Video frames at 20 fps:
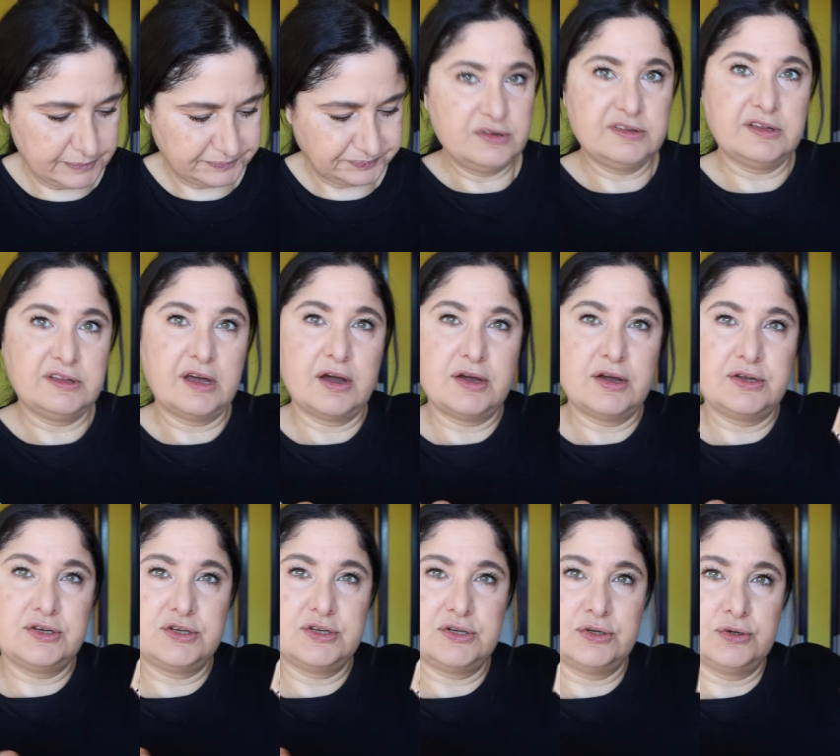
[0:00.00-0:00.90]
Just
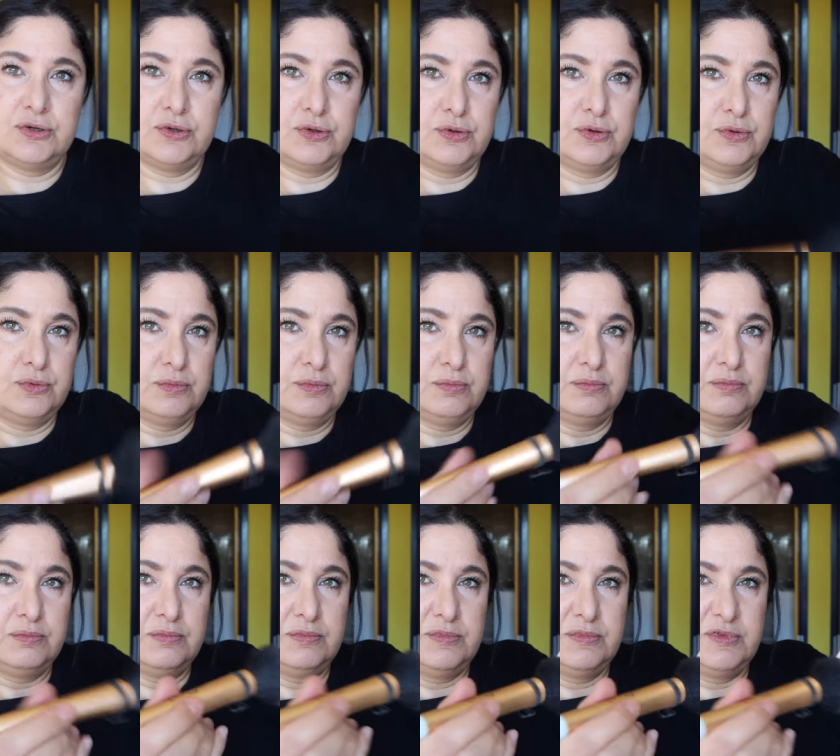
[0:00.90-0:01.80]
going to
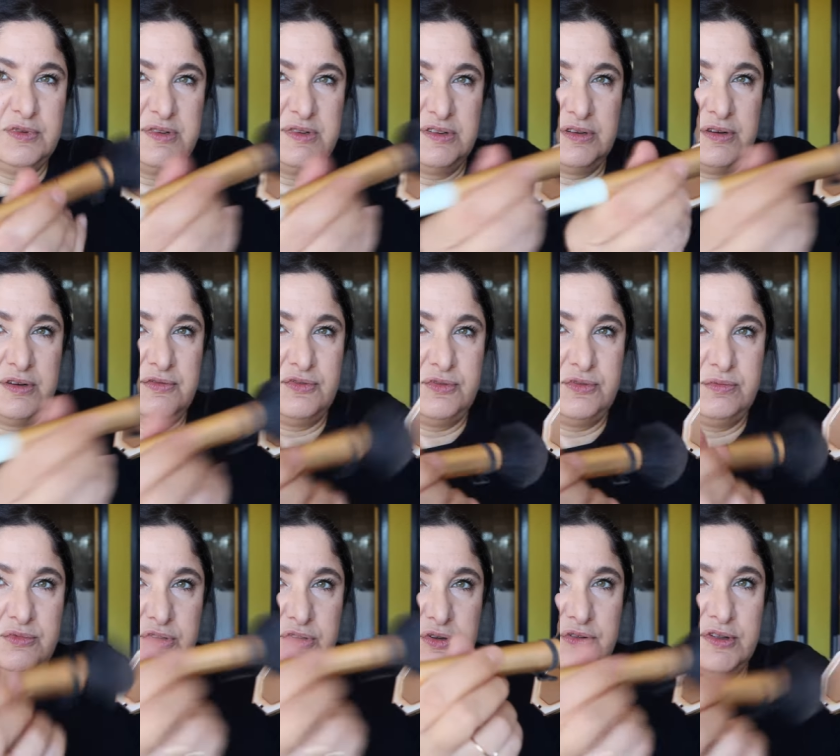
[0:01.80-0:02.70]
sort
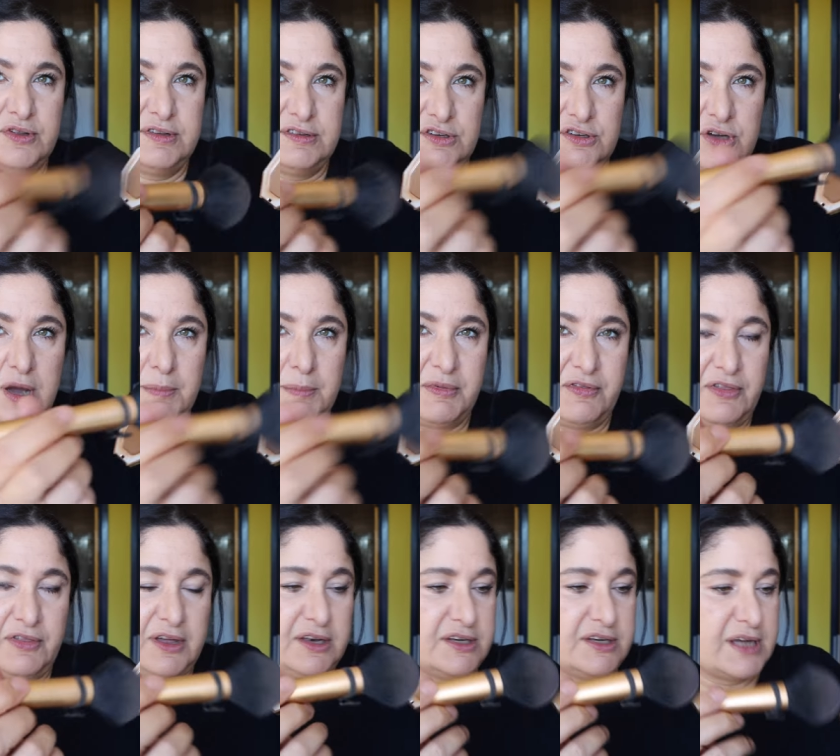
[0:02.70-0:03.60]
of do this type of
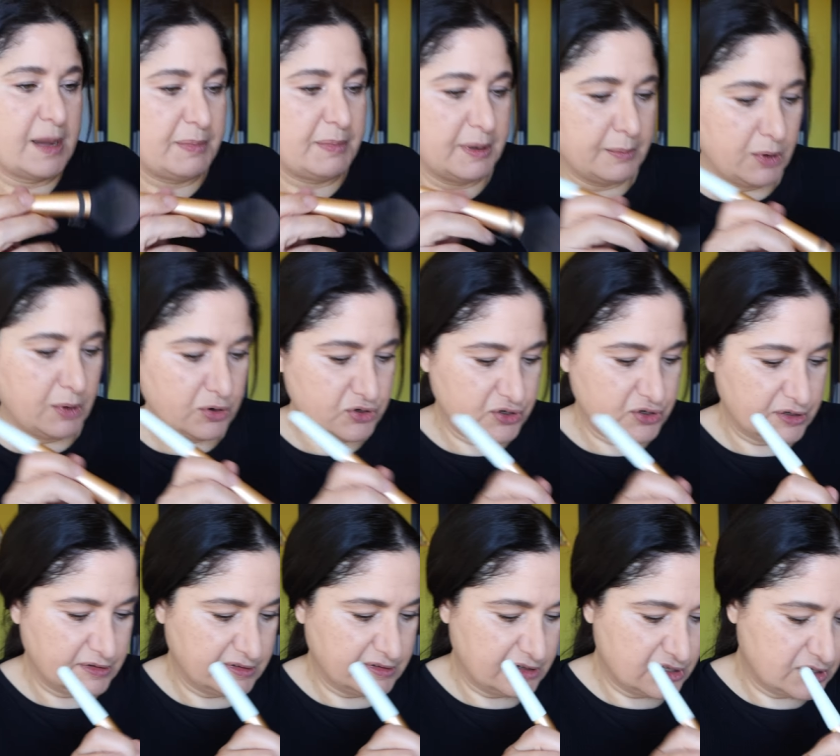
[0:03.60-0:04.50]
thing, tapping
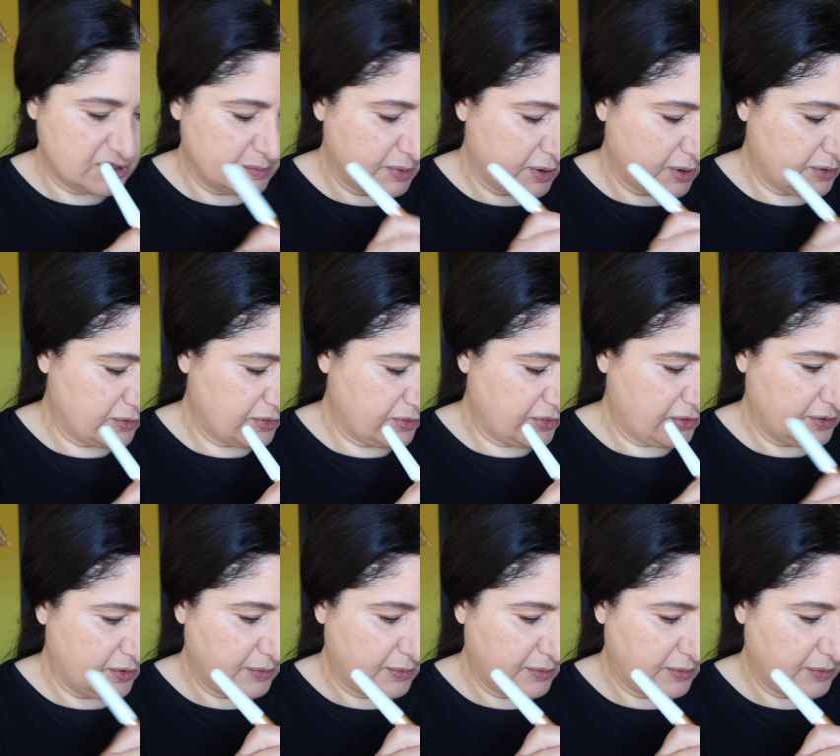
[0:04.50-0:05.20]
motions into both